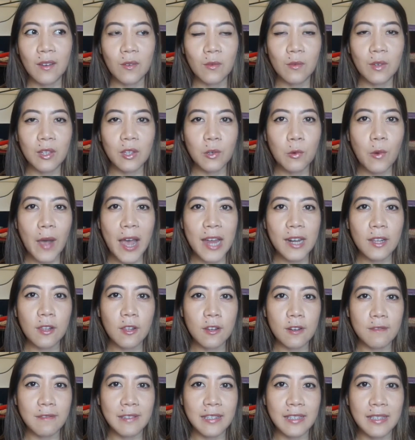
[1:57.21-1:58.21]
with quite a
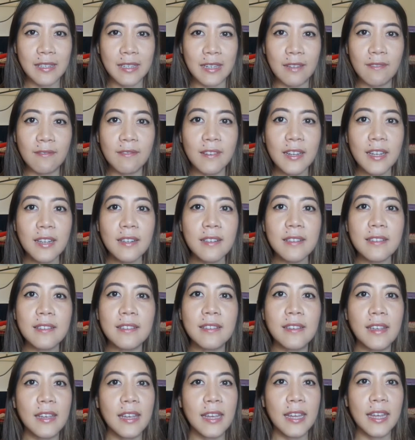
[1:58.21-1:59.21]
lot of
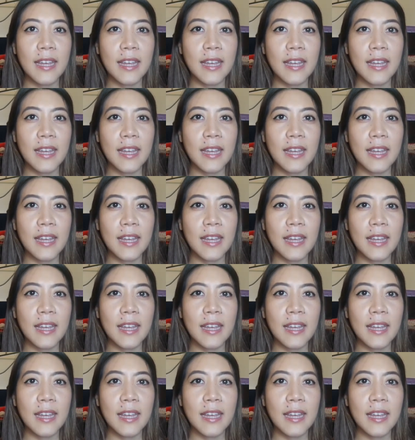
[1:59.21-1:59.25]
stiffness,